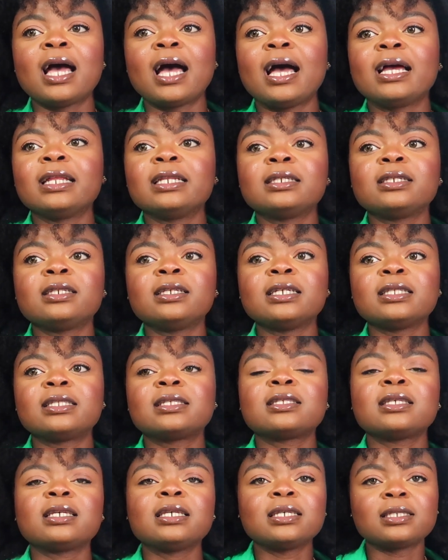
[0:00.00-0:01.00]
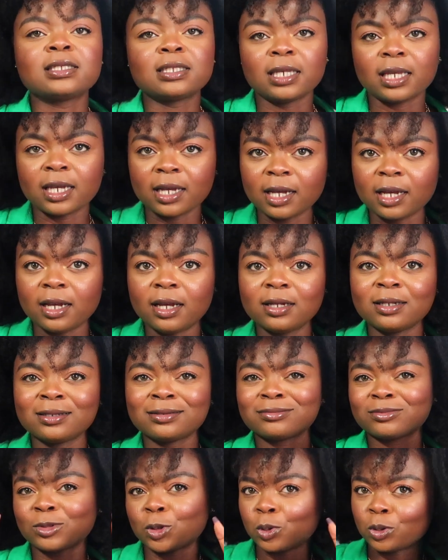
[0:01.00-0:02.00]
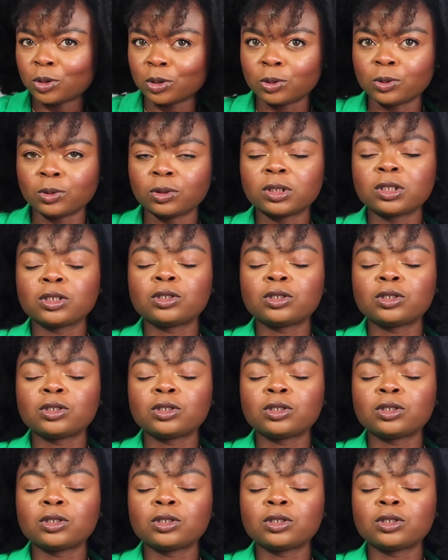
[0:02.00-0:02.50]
and it's easier, quote unquote,